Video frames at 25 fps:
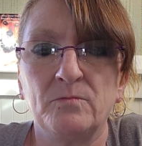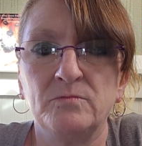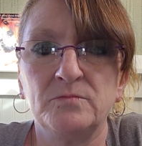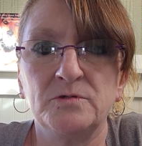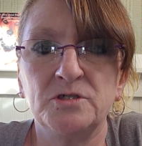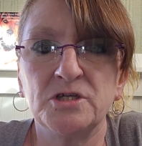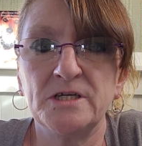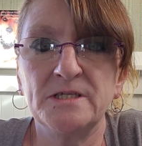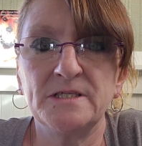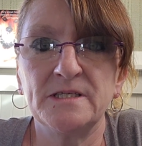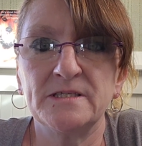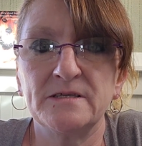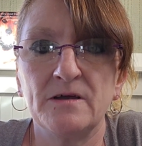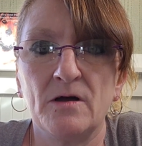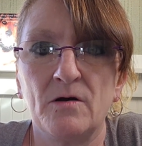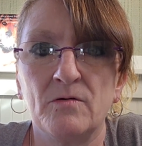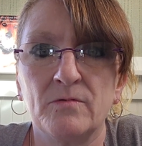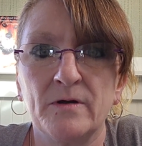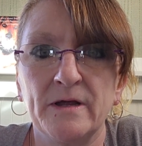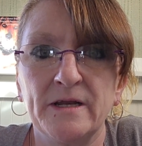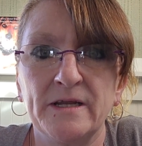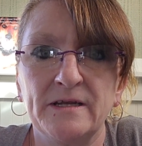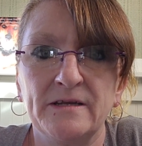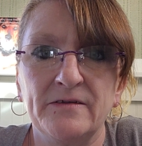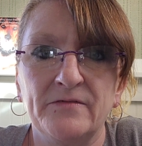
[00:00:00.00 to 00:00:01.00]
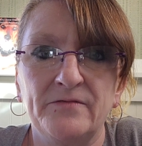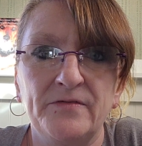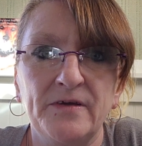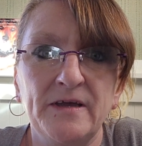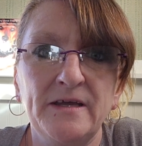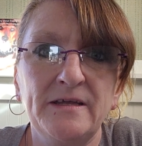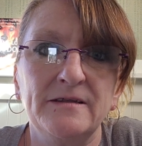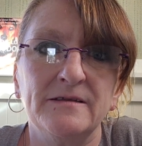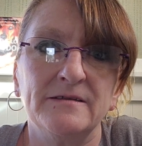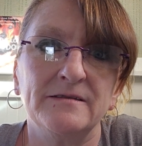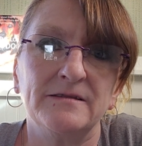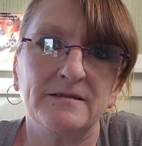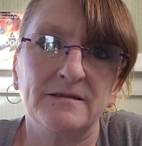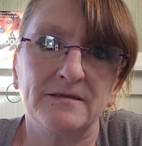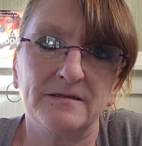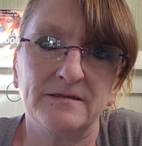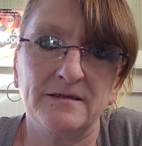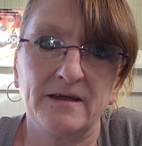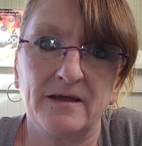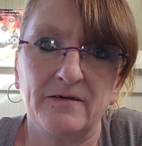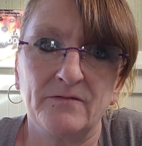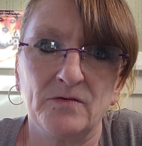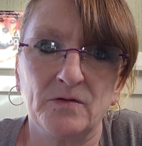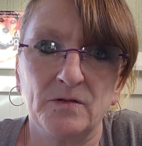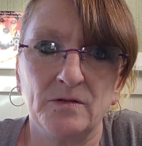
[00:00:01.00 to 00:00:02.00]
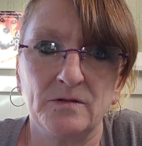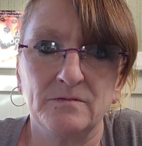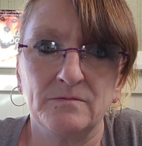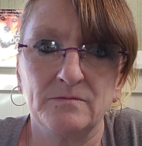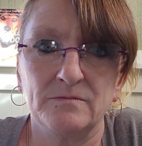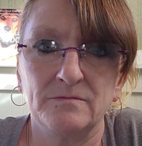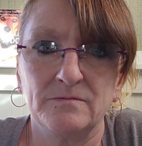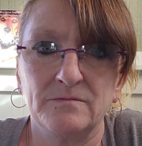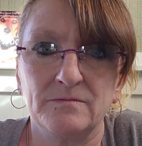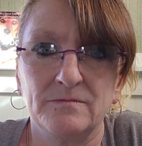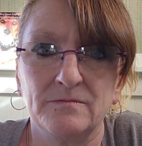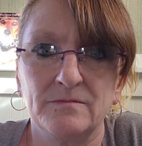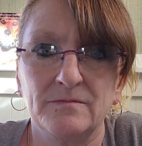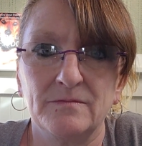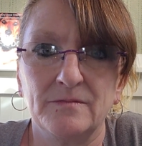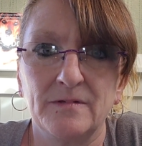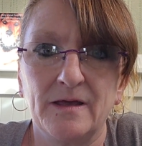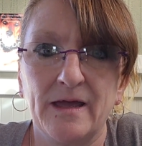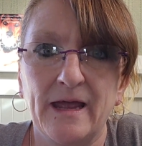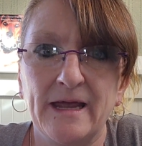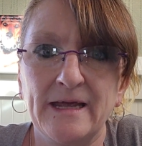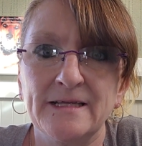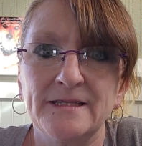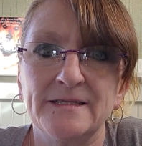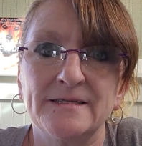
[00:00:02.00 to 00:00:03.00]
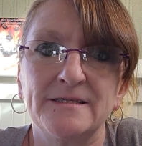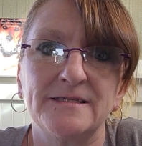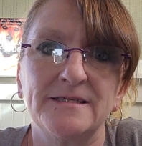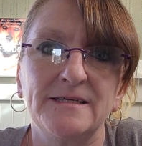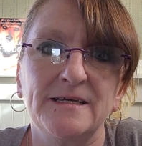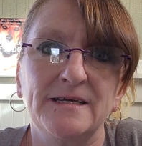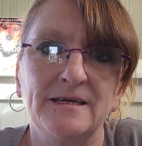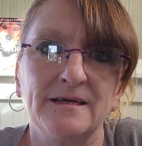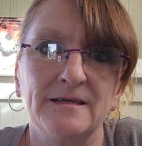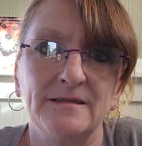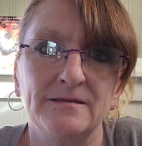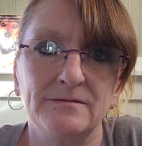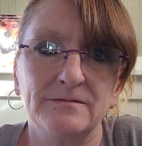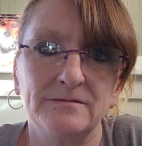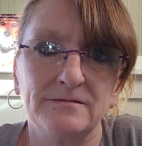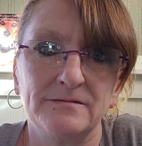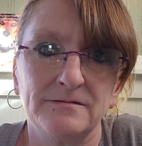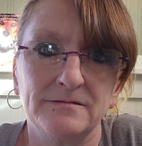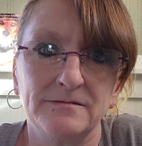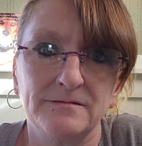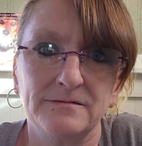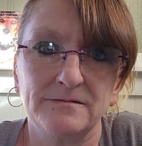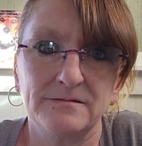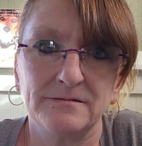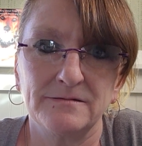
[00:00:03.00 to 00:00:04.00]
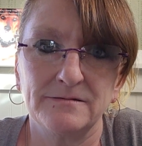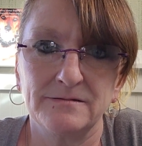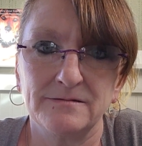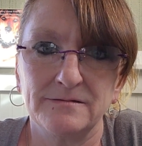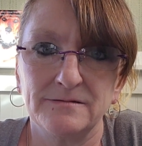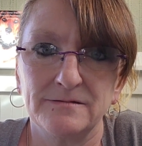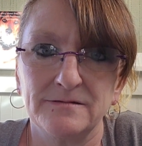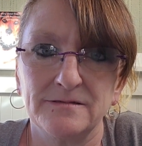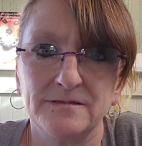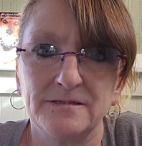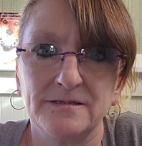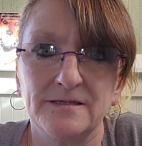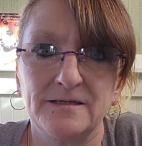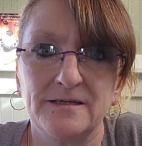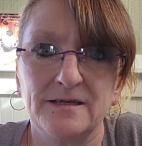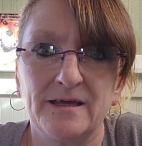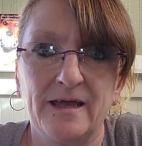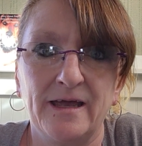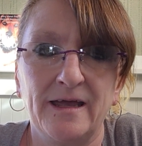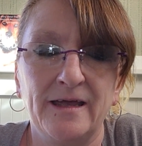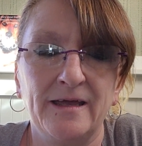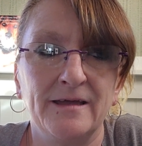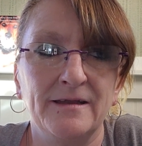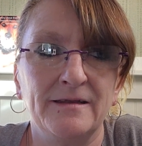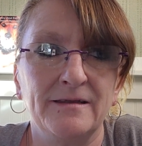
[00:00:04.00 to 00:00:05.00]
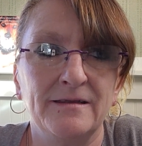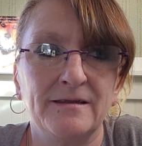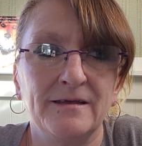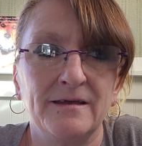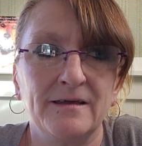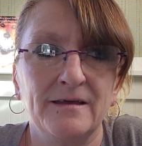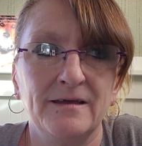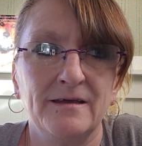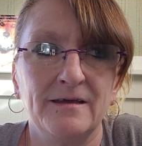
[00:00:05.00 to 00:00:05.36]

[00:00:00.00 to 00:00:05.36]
Jesus already defeated the devil and sin, and